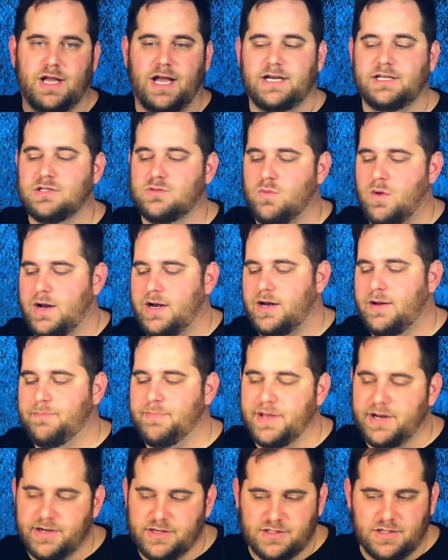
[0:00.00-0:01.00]
I just wanted a
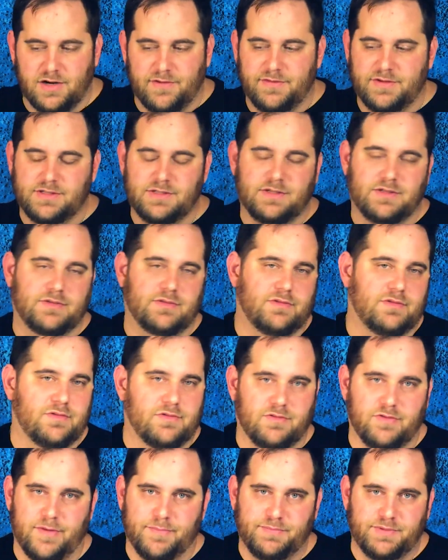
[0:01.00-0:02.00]
bigger surface to
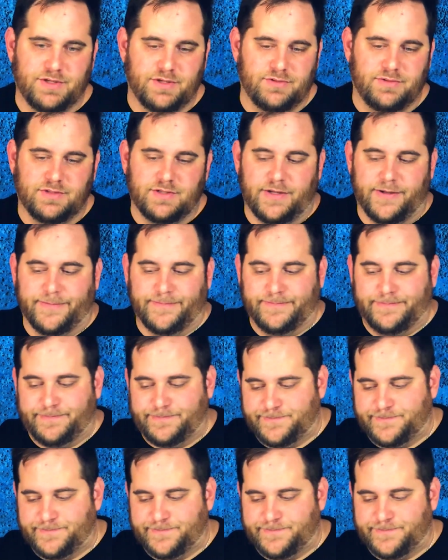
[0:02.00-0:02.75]
grip to, so